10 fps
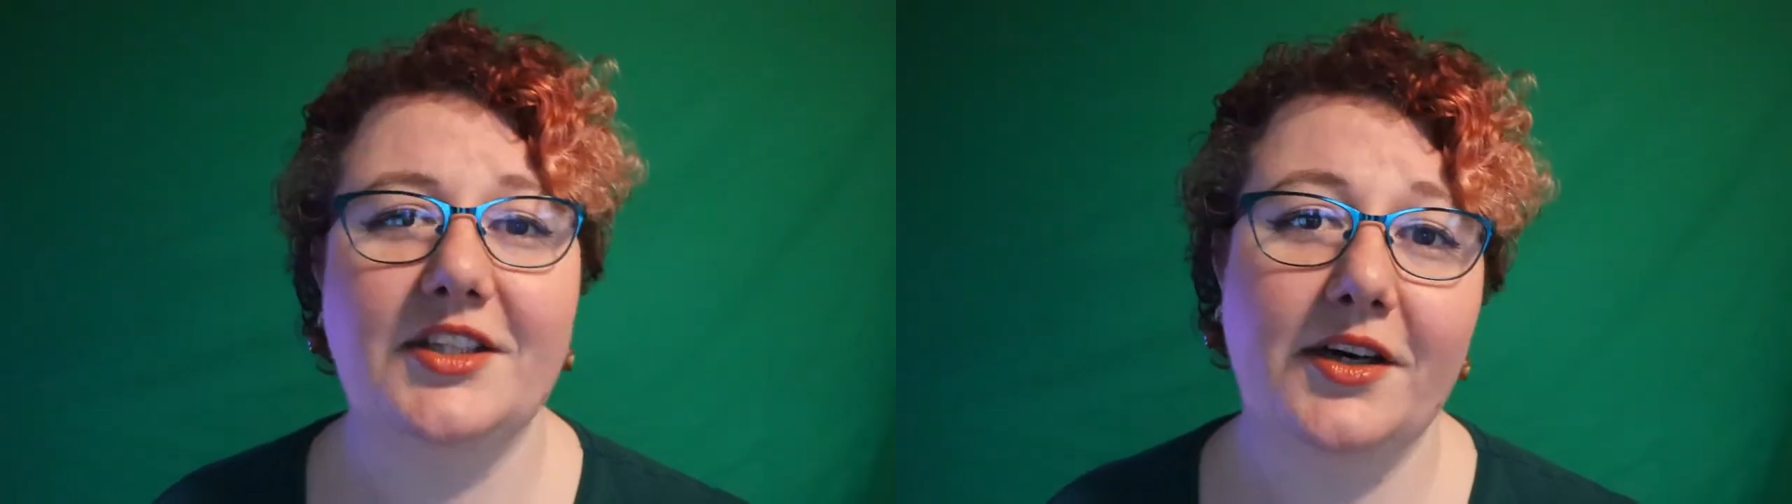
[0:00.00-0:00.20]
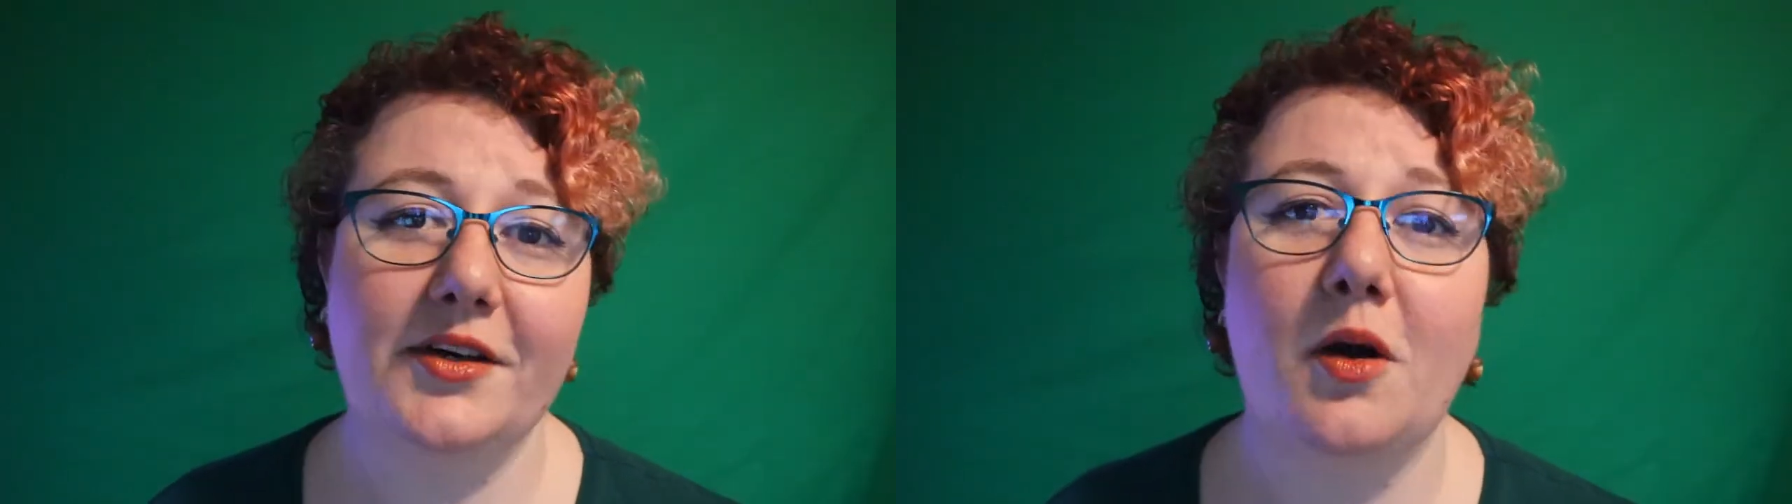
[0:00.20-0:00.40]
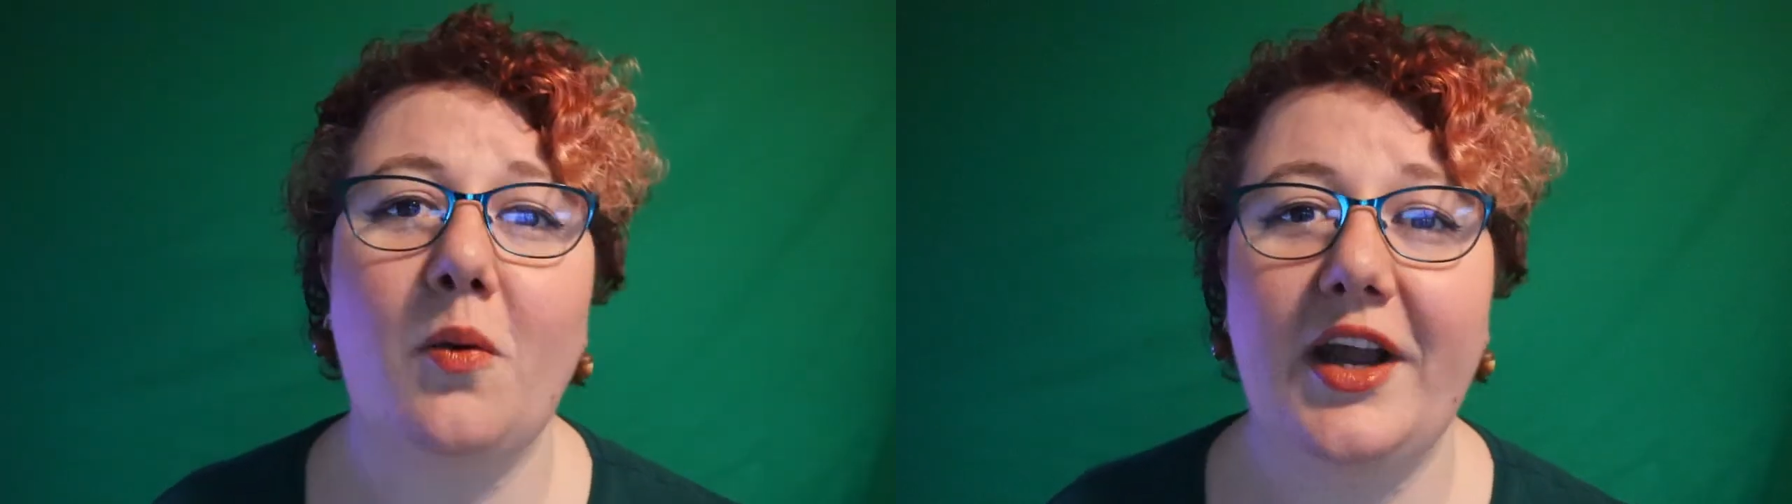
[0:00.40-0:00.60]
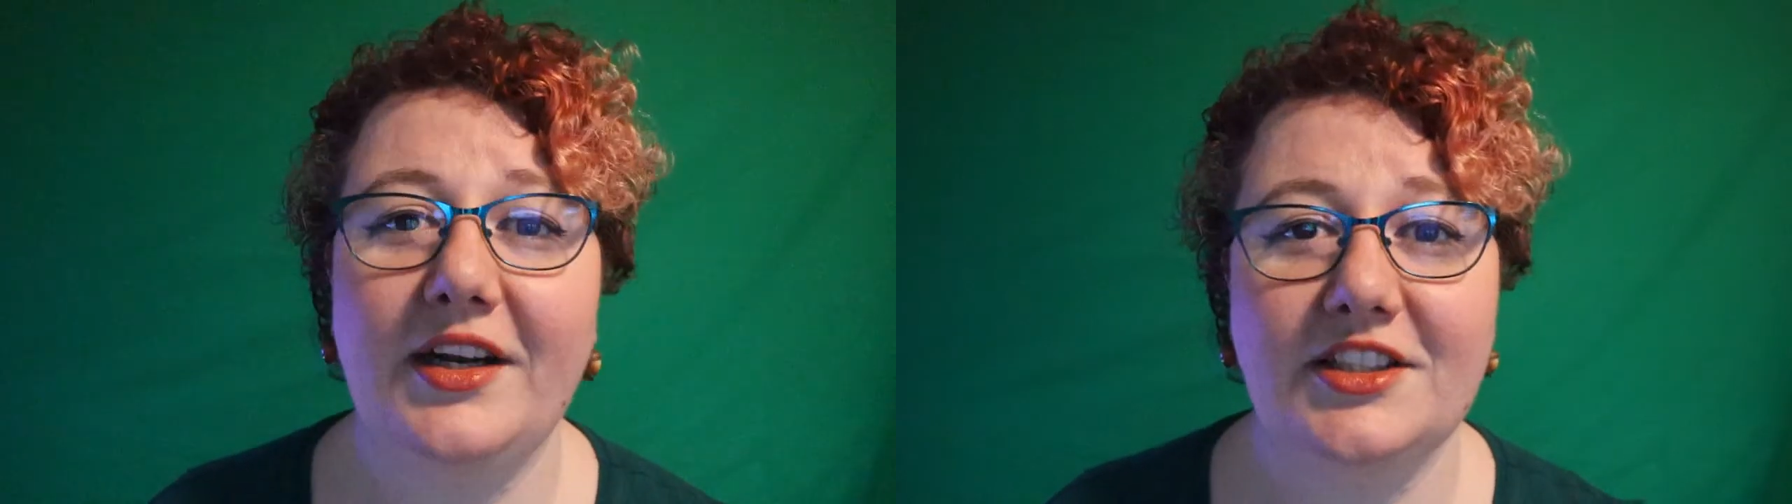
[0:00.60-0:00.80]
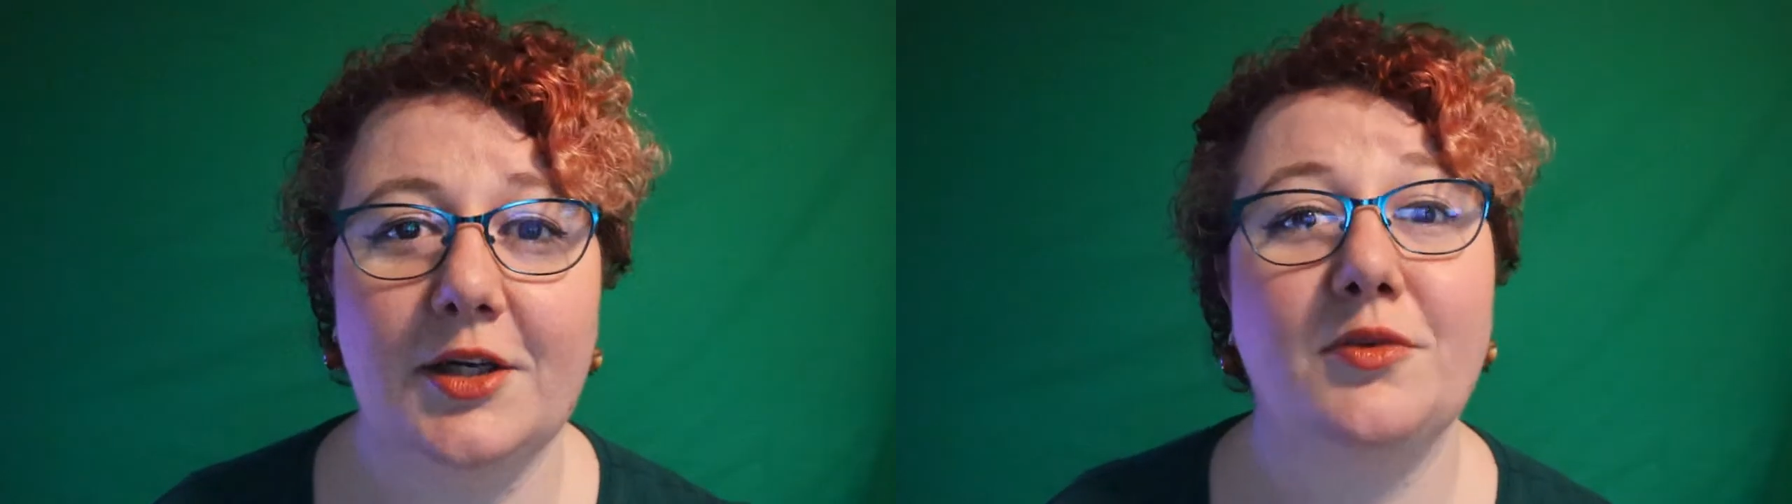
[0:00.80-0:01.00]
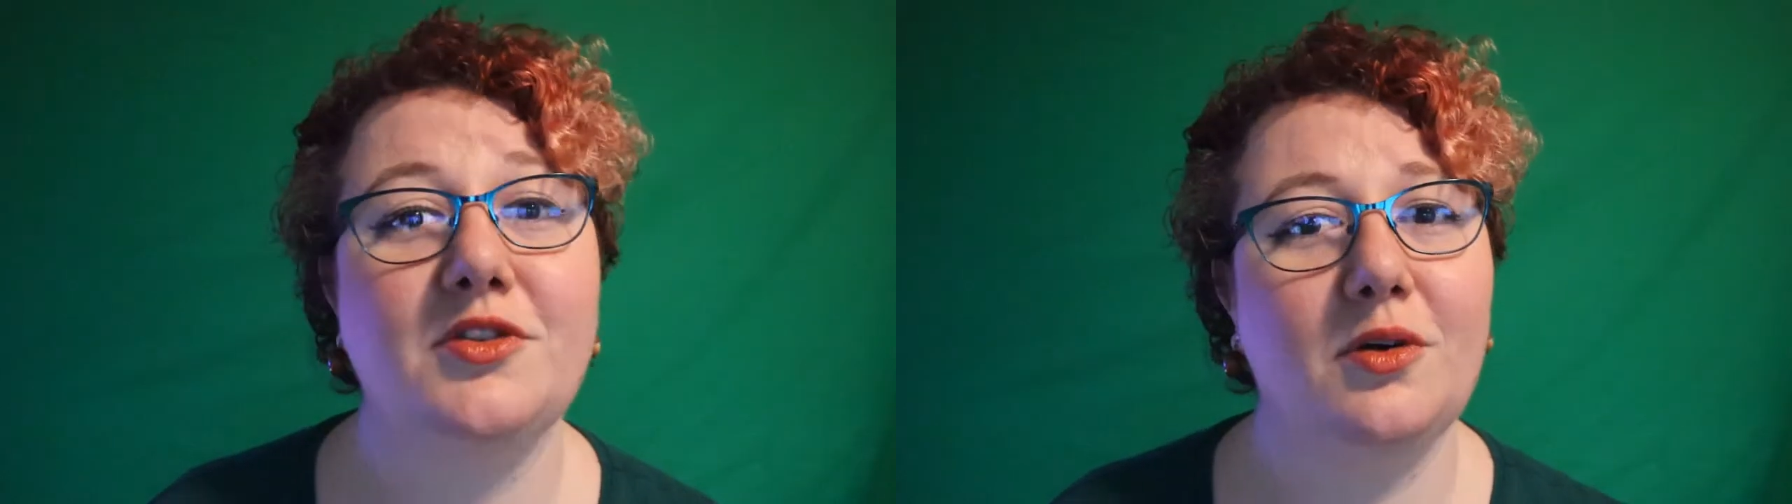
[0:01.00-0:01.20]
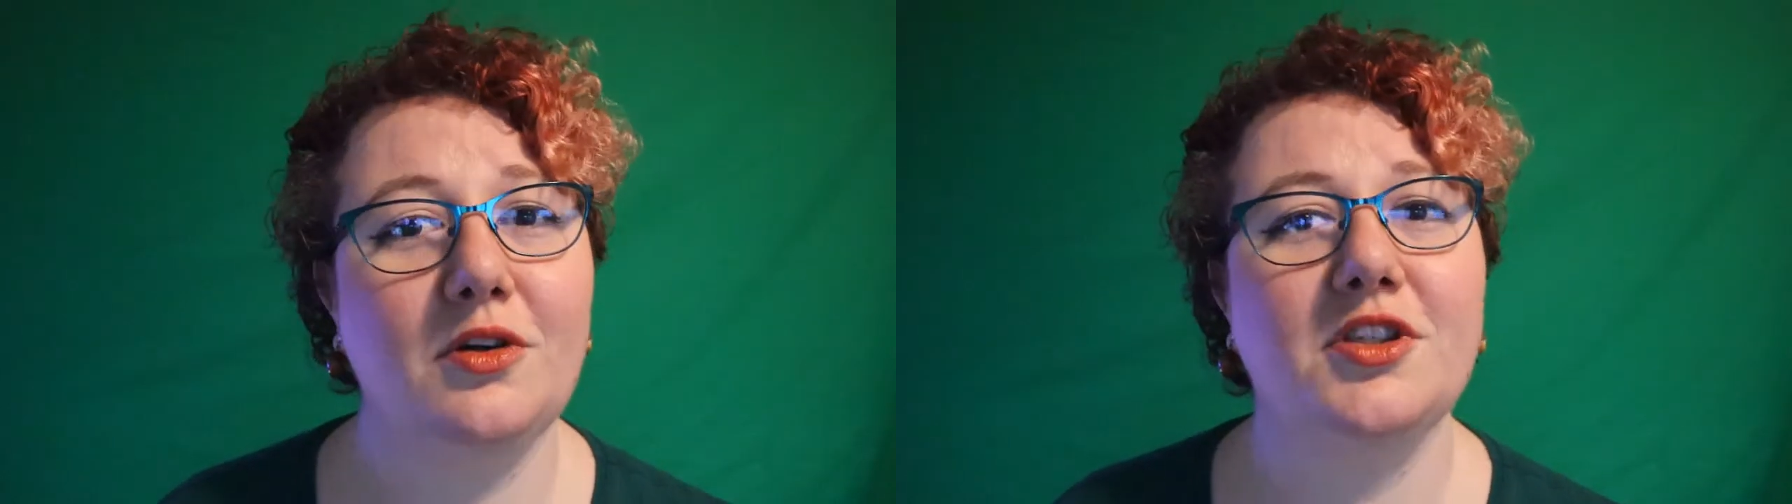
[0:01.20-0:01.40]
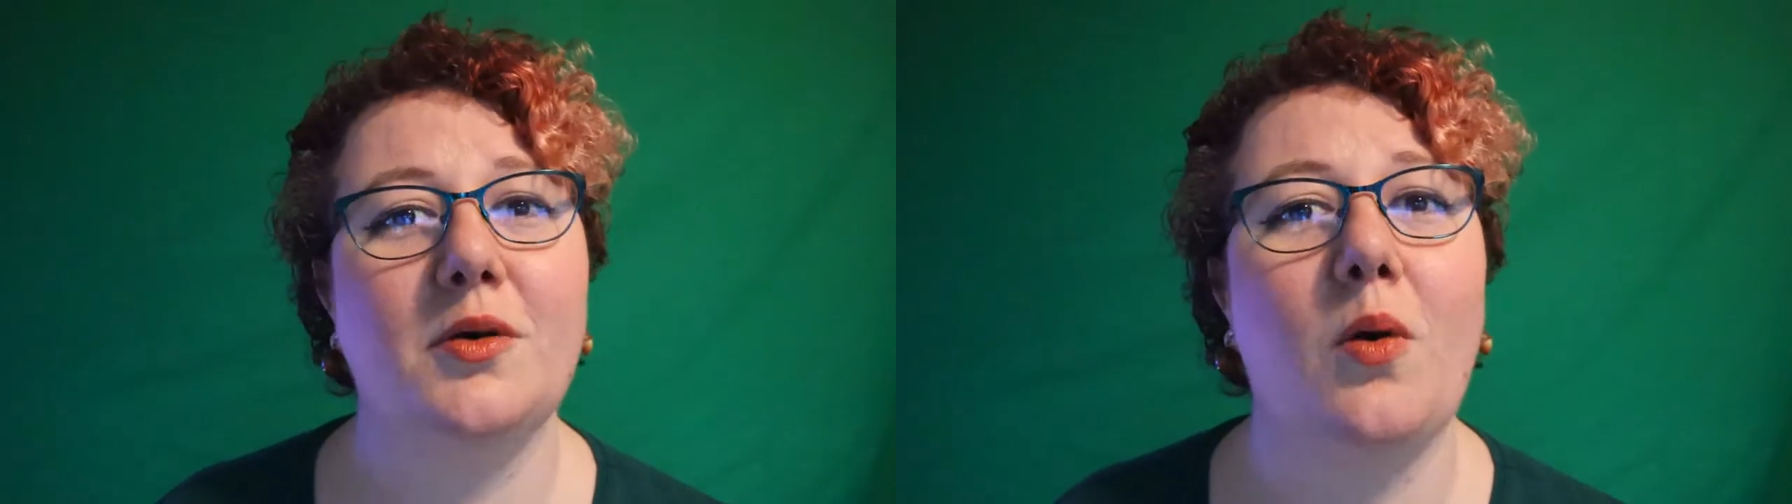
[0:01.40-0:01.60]
Steering away the ship was
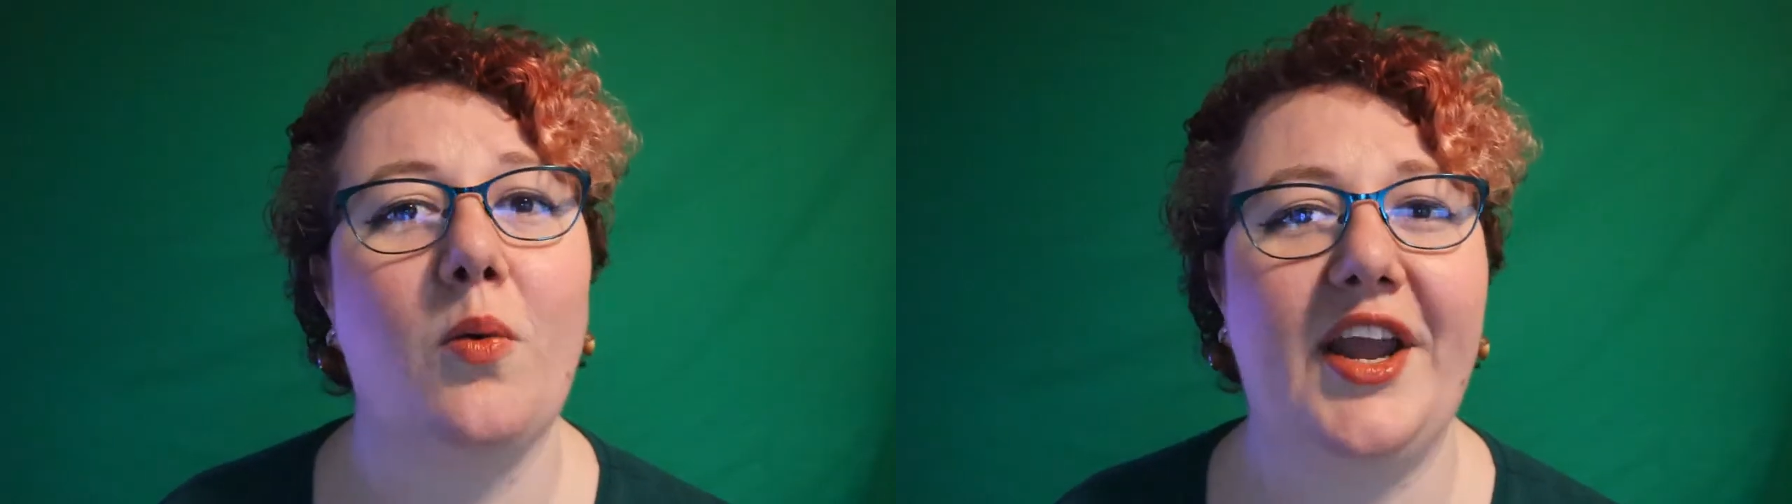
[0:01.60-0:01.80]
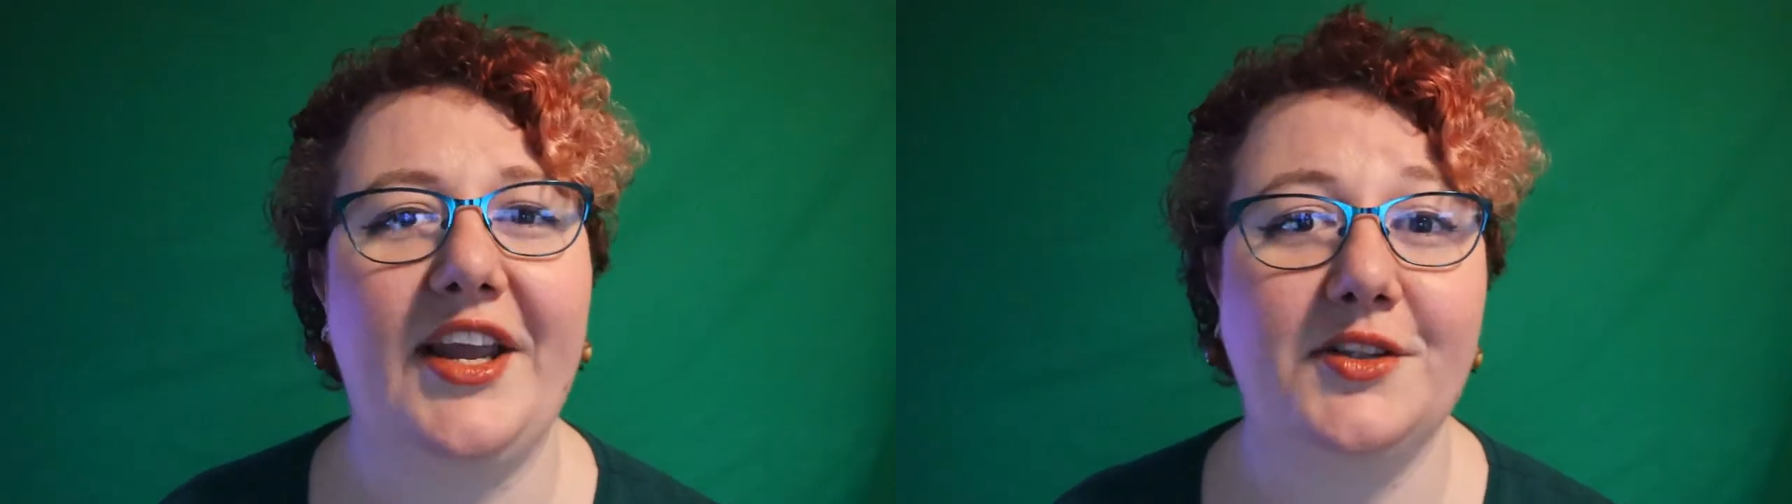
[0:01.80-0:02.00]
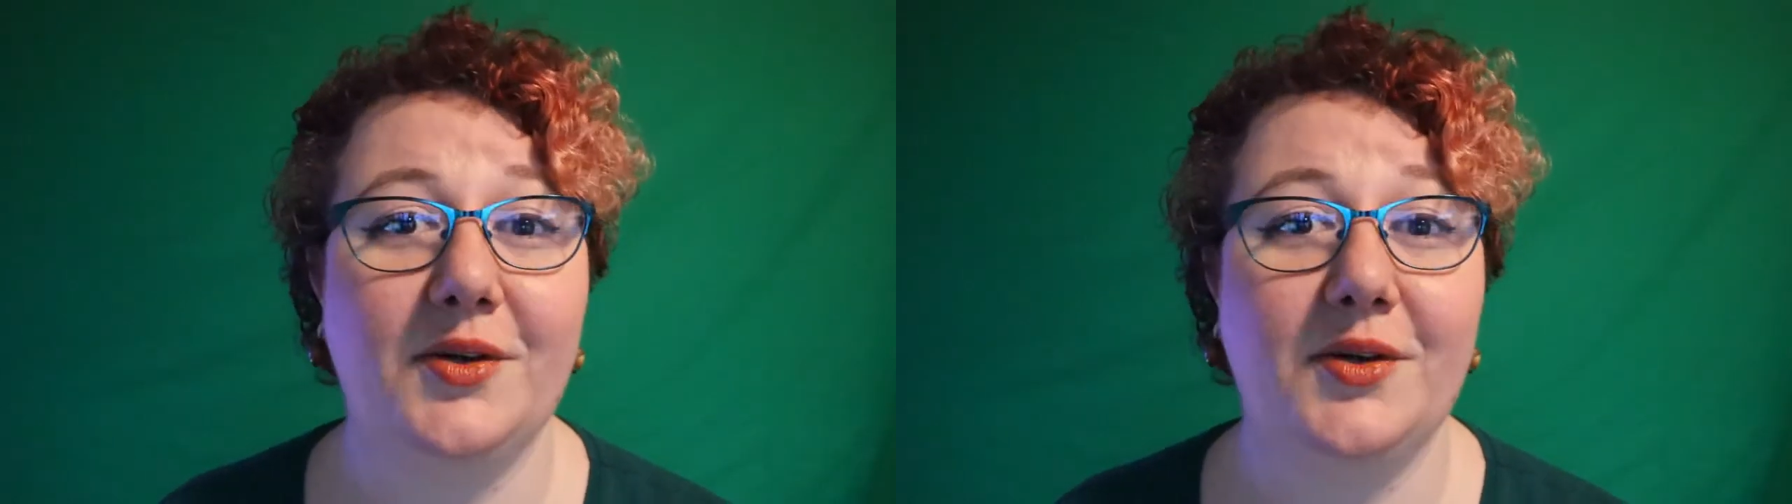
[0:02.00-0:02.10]
also a way